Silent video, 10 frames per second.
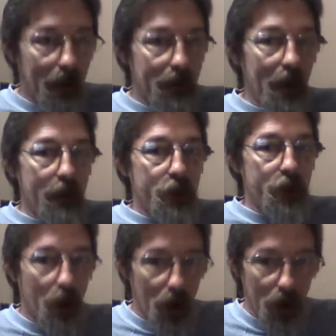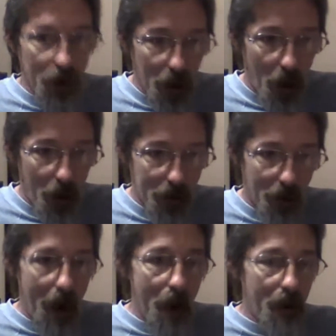that turned a garden
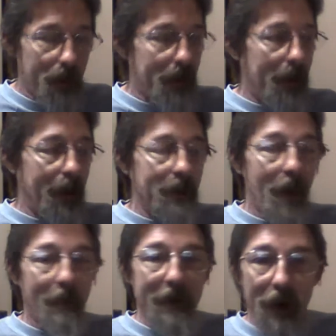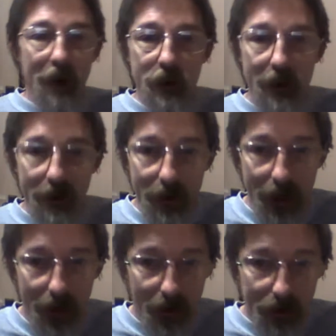around that had not been touched in
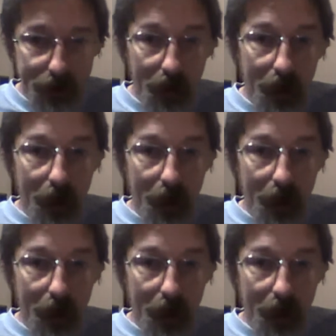years.